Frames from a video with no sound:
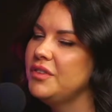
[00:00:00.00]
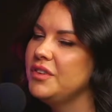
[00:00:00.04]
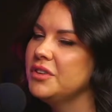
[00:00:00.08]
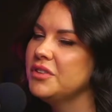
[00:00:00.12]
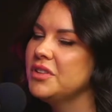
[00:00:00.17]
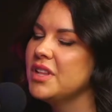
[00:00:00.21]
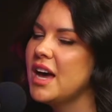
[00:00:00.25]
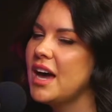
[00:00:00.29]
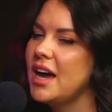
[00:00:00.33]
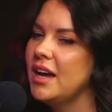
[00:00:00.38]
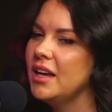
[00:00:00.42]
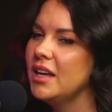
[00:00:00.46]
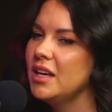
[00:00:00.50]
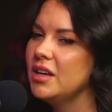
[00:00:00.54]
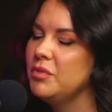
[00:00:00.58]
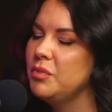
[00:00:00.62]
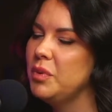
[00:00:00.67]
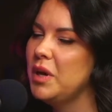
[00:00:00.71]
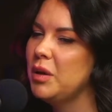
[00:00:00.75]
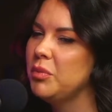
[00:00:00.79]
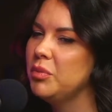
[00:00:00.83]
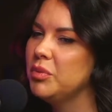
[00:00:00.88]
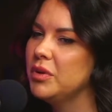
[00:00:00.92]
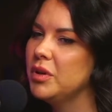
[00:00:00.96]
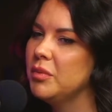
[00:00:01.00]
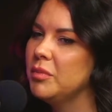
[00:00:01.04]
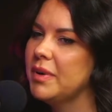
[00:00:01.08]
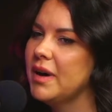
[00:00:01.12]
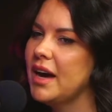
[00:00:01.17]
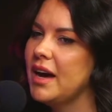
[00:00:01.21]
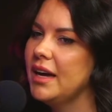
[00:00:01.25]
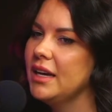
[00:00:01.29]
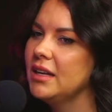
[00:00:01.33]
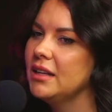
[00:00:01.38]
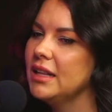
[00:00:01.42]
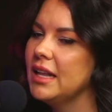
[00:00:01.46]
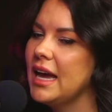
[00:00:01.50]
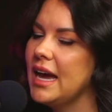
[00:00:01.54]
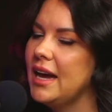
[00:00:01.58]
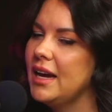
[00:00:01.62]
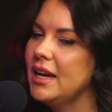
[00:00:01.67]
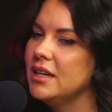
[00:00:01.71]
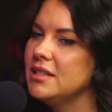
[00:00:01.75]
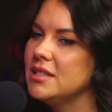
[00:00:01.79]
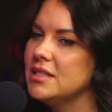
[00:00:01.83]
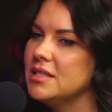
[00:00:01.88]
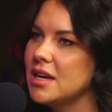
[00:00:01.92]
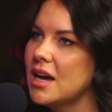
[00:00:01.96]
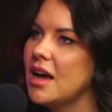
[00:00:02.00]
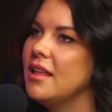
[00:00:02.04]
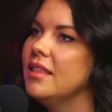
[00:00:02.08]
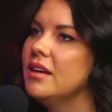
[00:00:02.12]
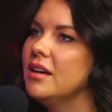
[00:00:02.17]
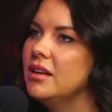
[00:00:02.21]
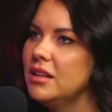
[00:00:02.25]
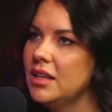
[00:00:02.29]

like if people are buying land, it's either,